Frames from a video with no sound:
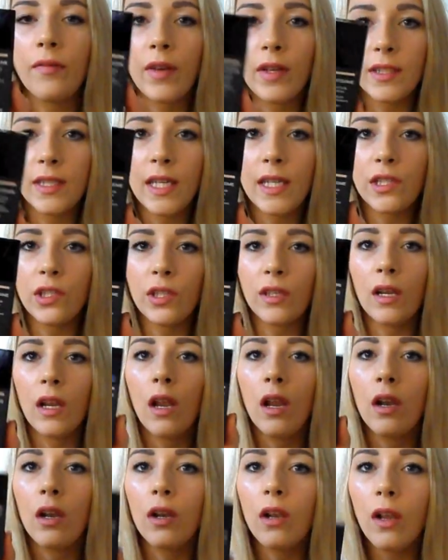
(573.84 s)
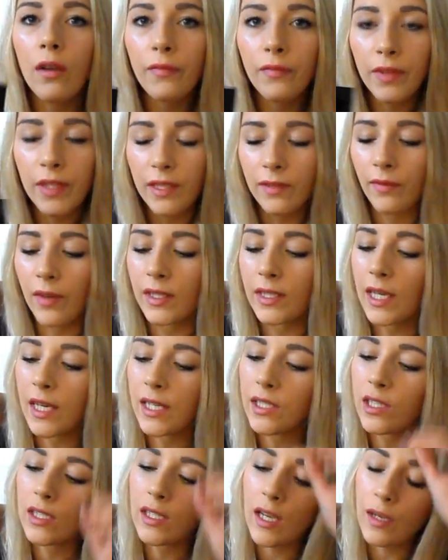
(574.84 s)
foundation. Love this
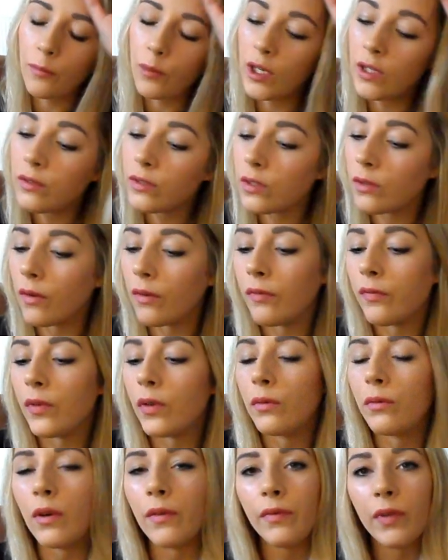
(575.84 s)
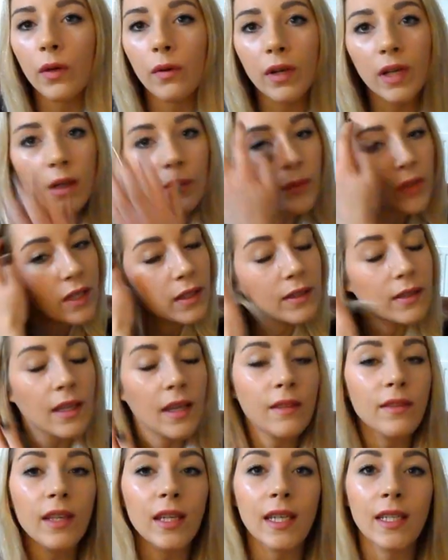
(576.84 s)
foundation. I will do a full review on it because
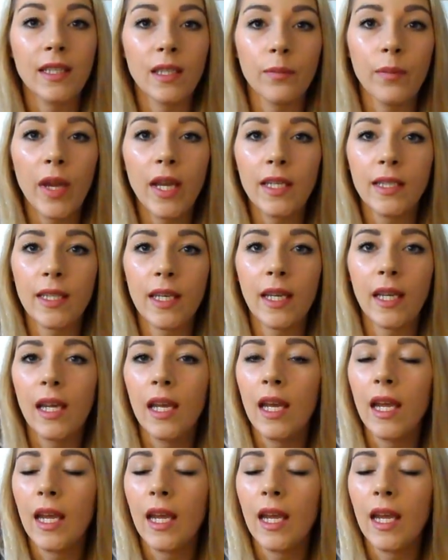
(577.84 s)
I think it's amazing.